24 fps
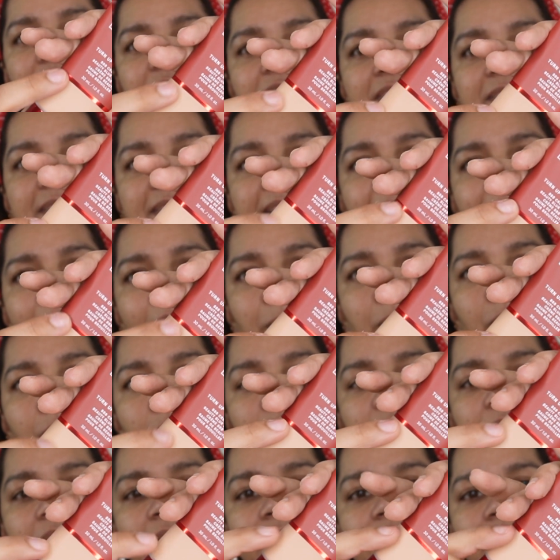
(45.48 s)
this gap
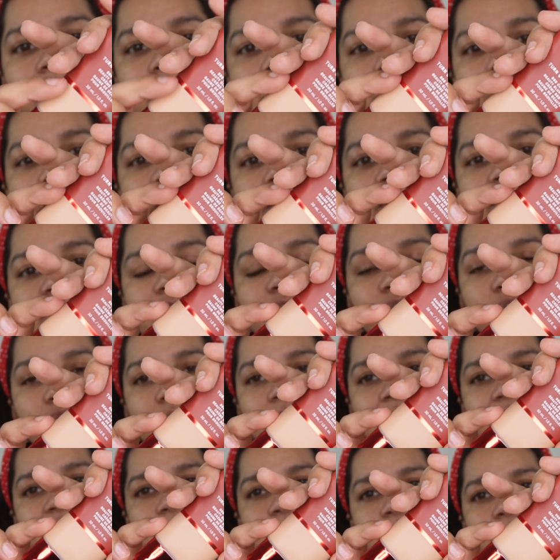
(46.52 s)
over here where it is
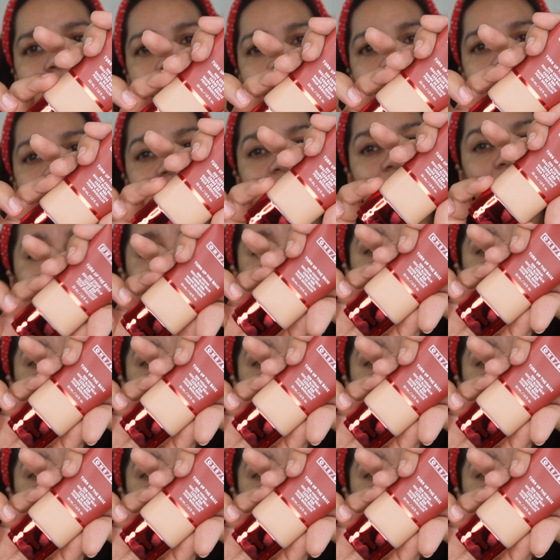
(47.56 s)
transparent and you can